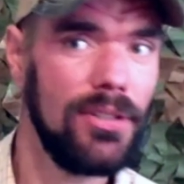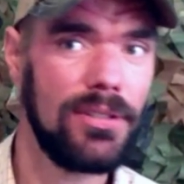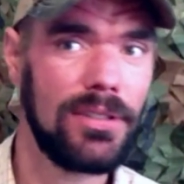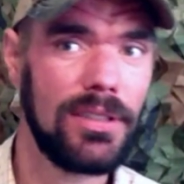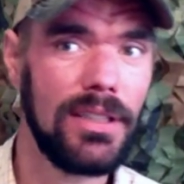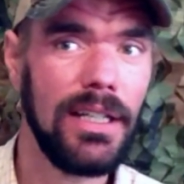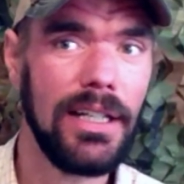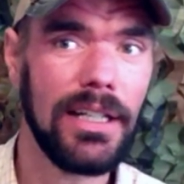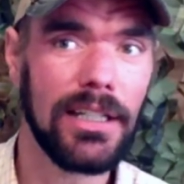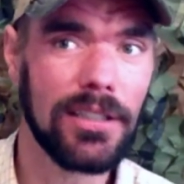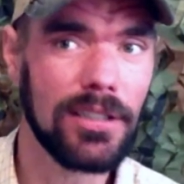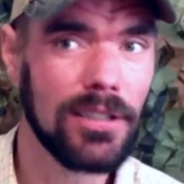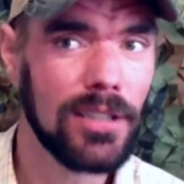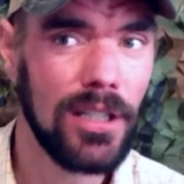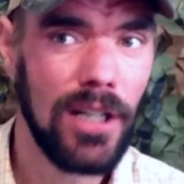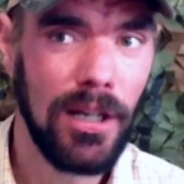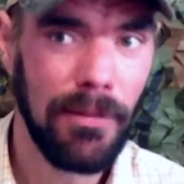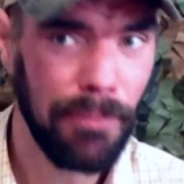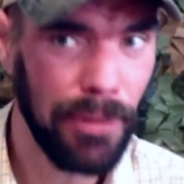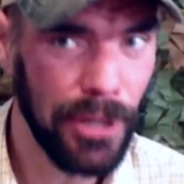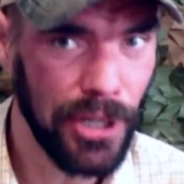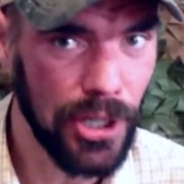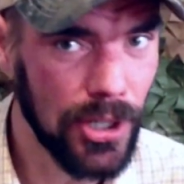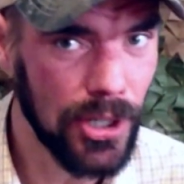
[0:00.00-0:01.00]
this,
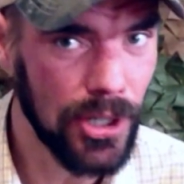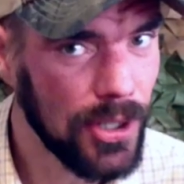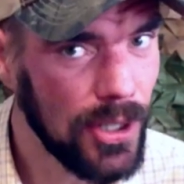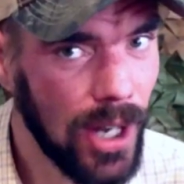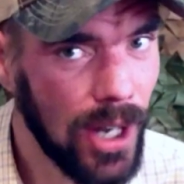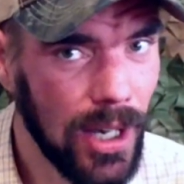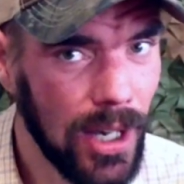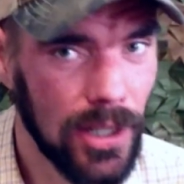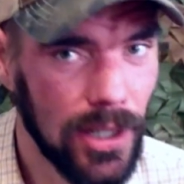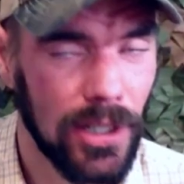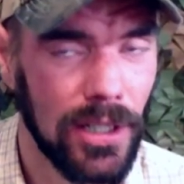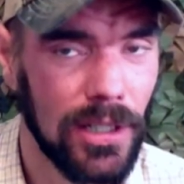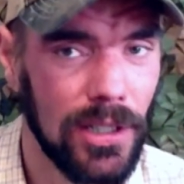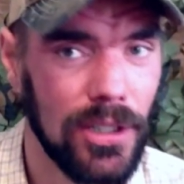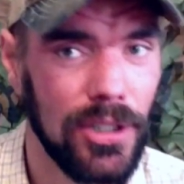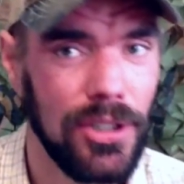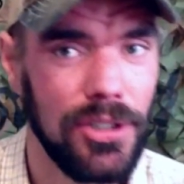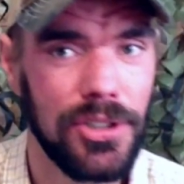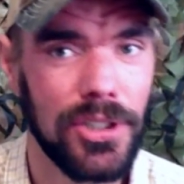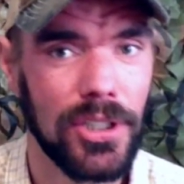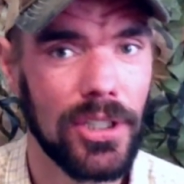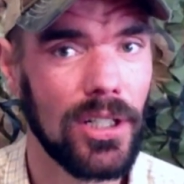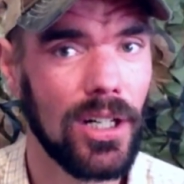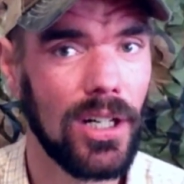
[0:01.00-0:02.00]
but you're not going to lose
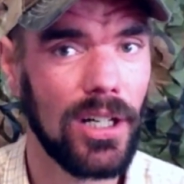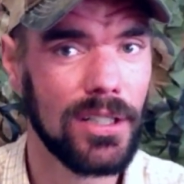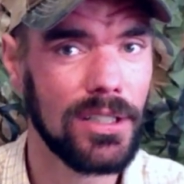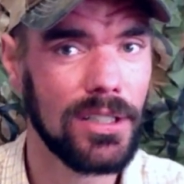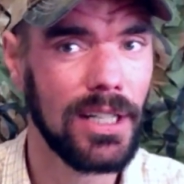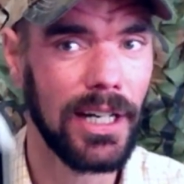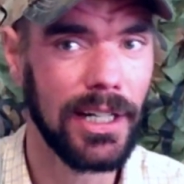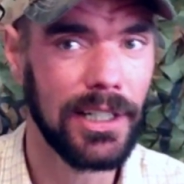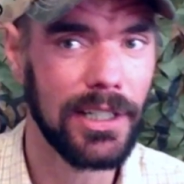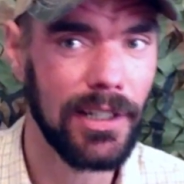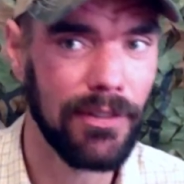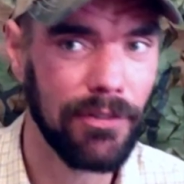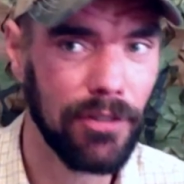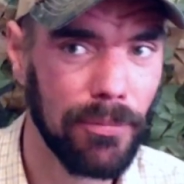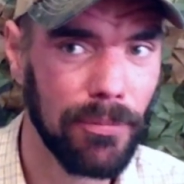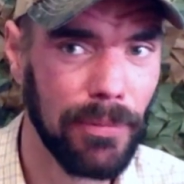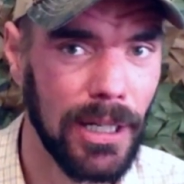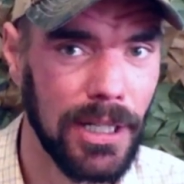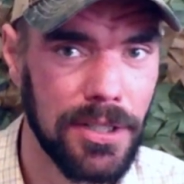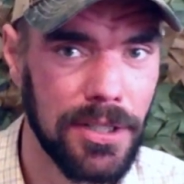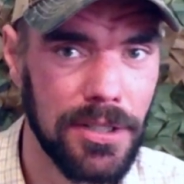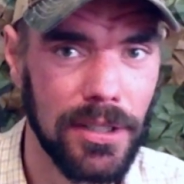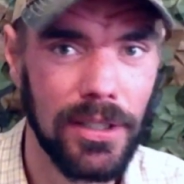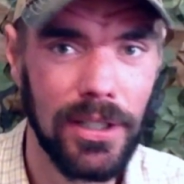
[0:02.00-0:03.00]
your contact
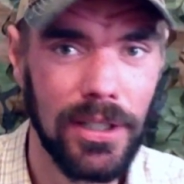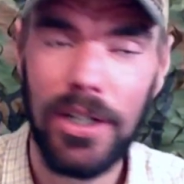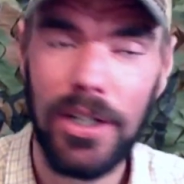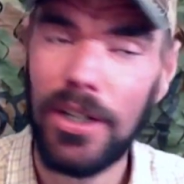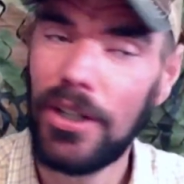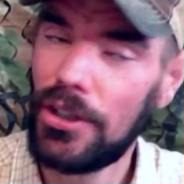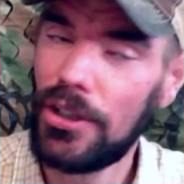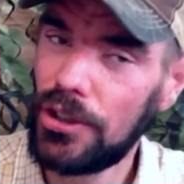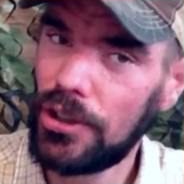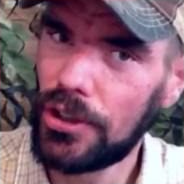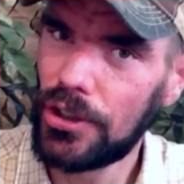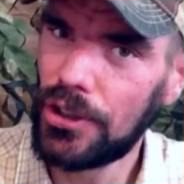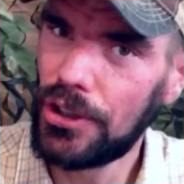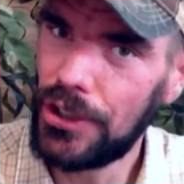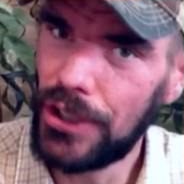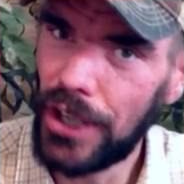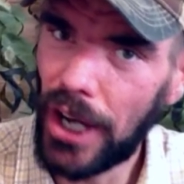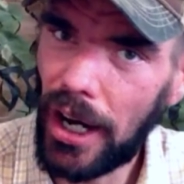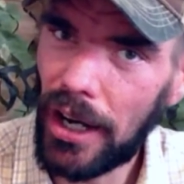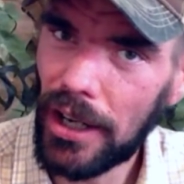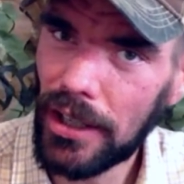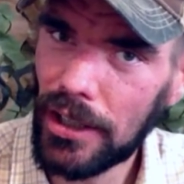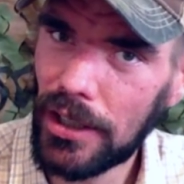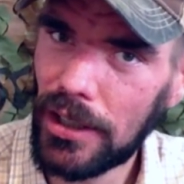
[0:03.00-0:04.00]
information. You're
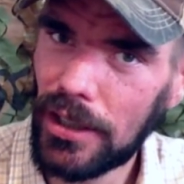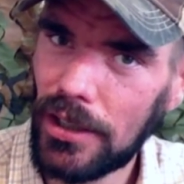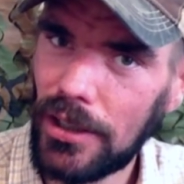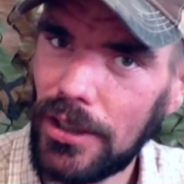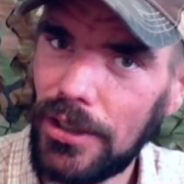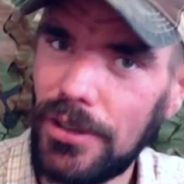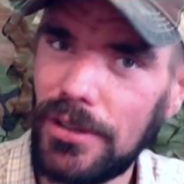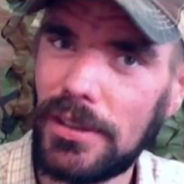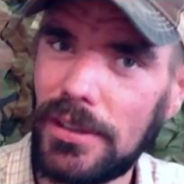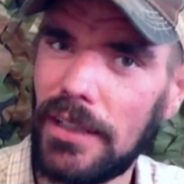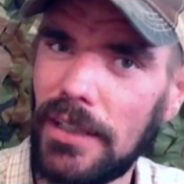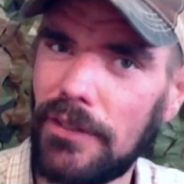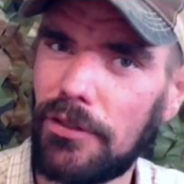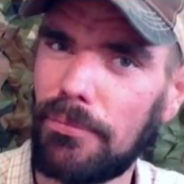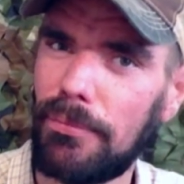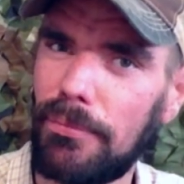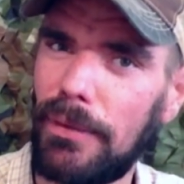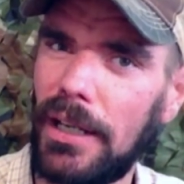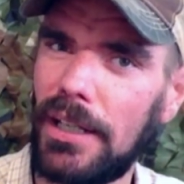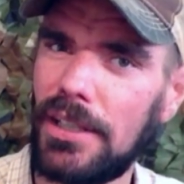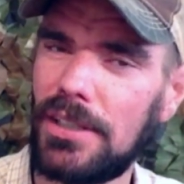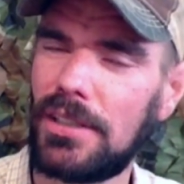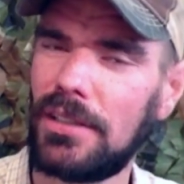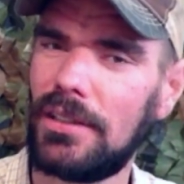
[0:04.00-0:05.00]
not going to lose the
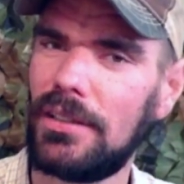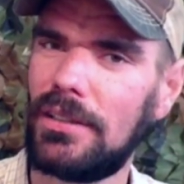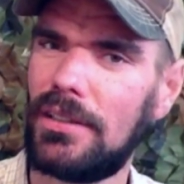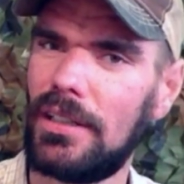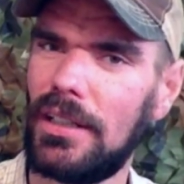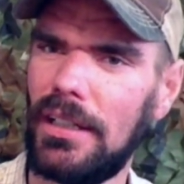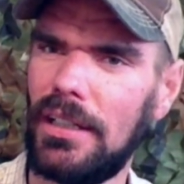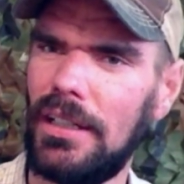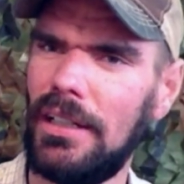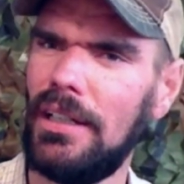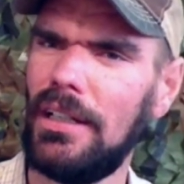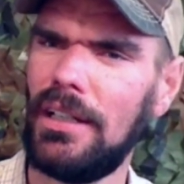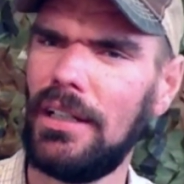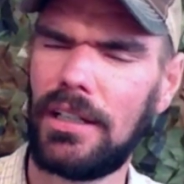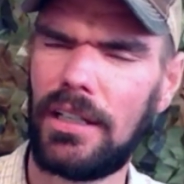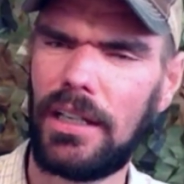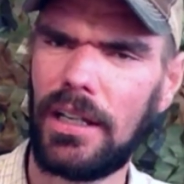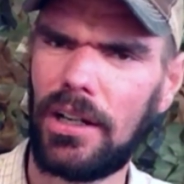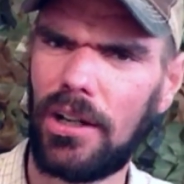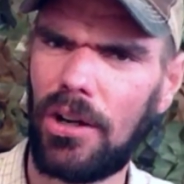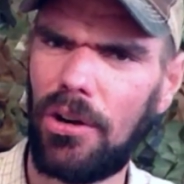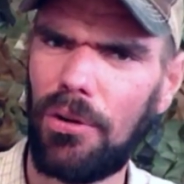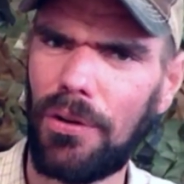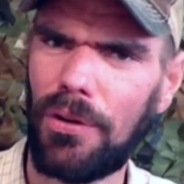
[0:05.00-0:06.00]
information to get a
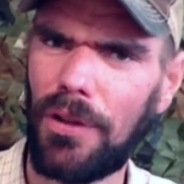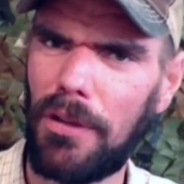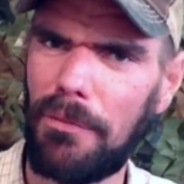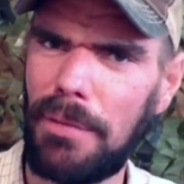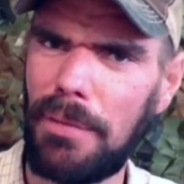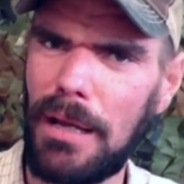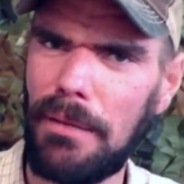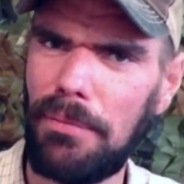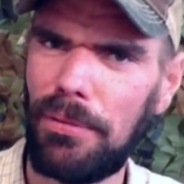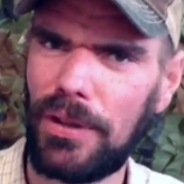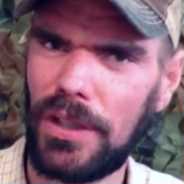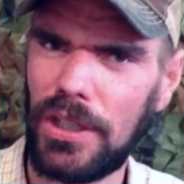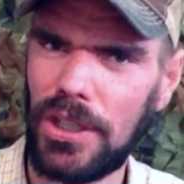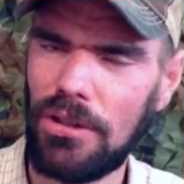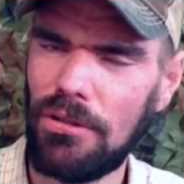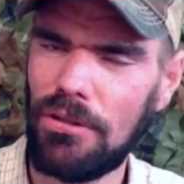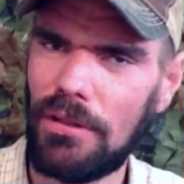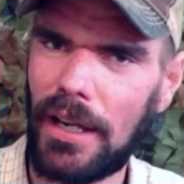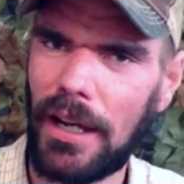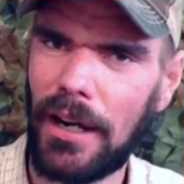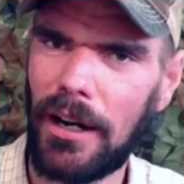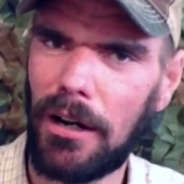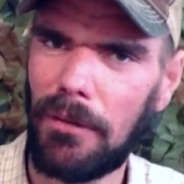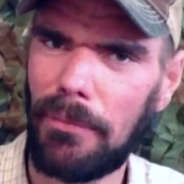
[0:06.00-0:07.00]
hold of the people that you
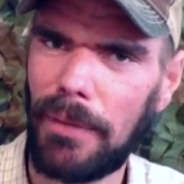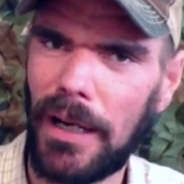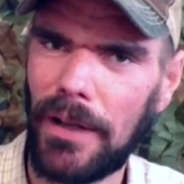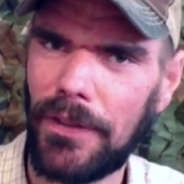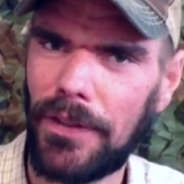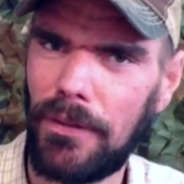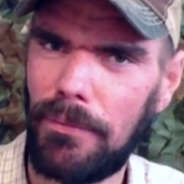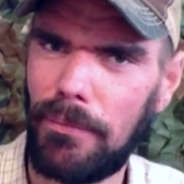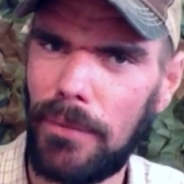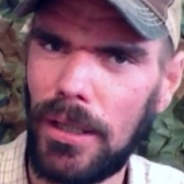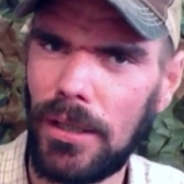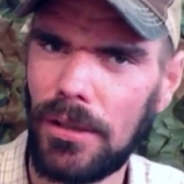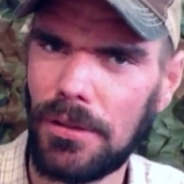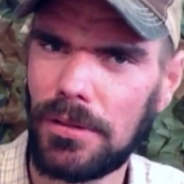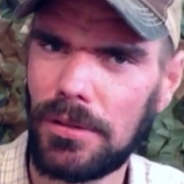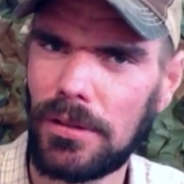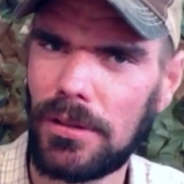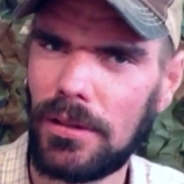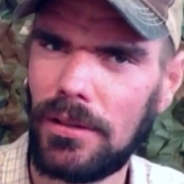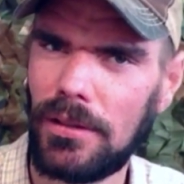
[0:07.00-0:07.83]
care about the most.